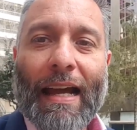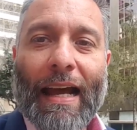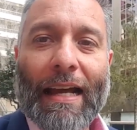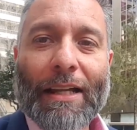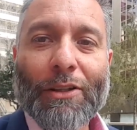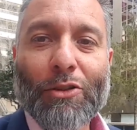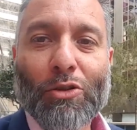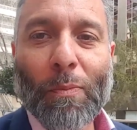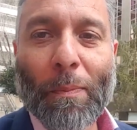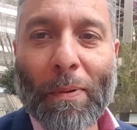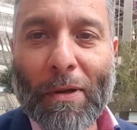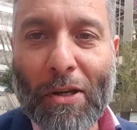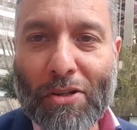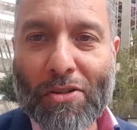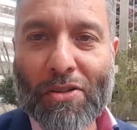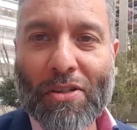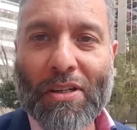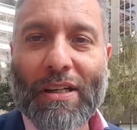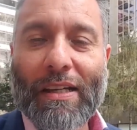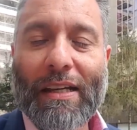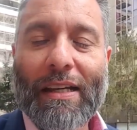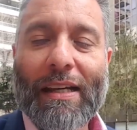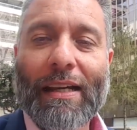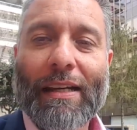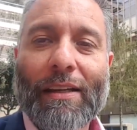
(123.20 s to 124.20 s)
and to
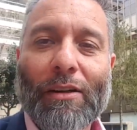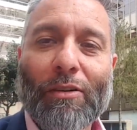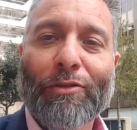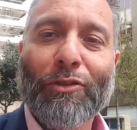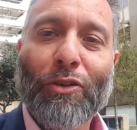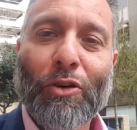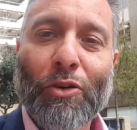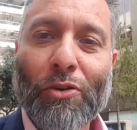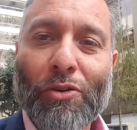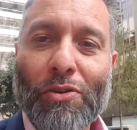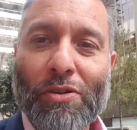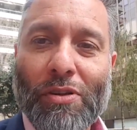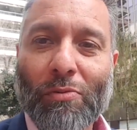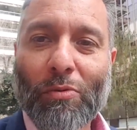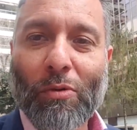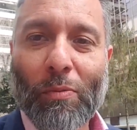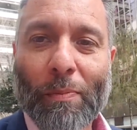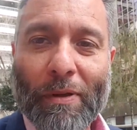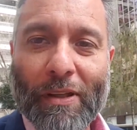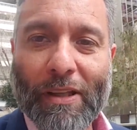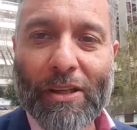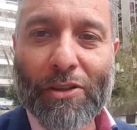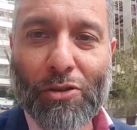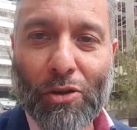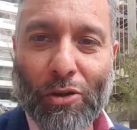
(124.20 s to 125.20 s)
PSG and of course there will
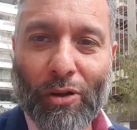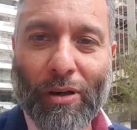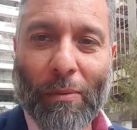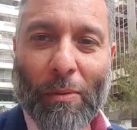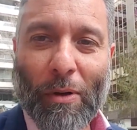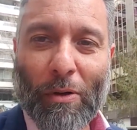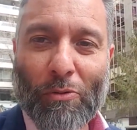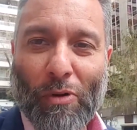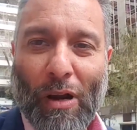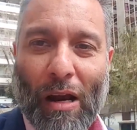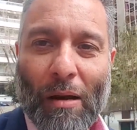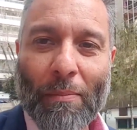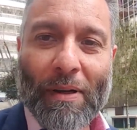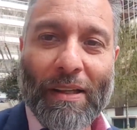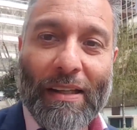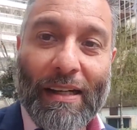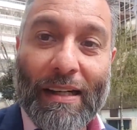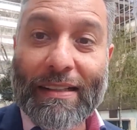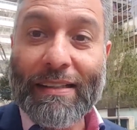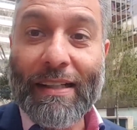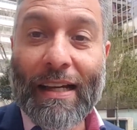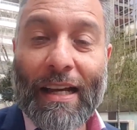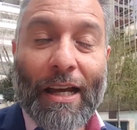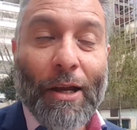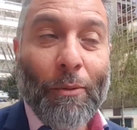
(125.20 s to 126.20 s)
be the talk about Real
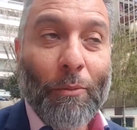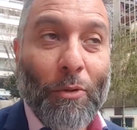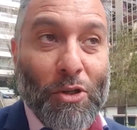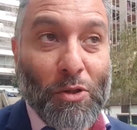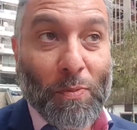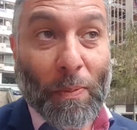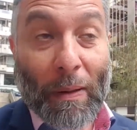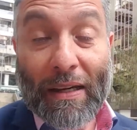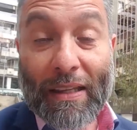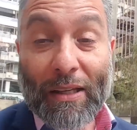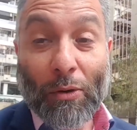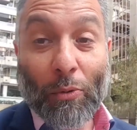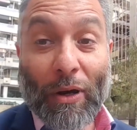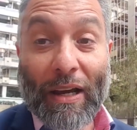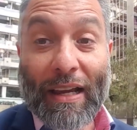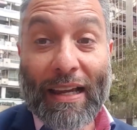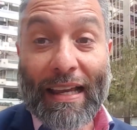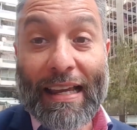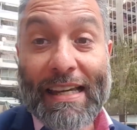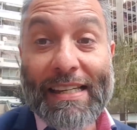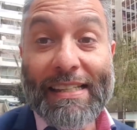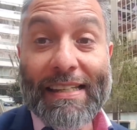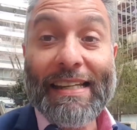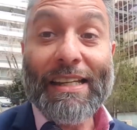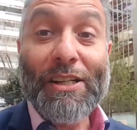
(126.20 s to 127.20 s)
Madrid which by the way
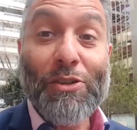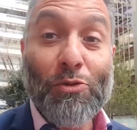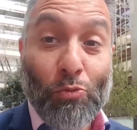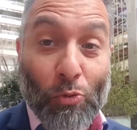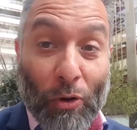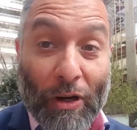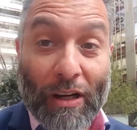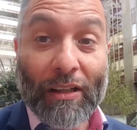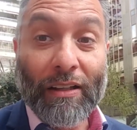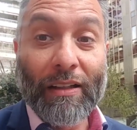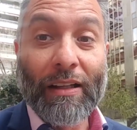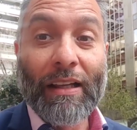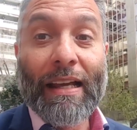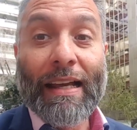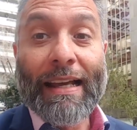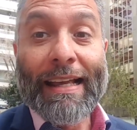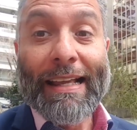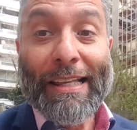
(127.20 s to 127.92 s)
is his real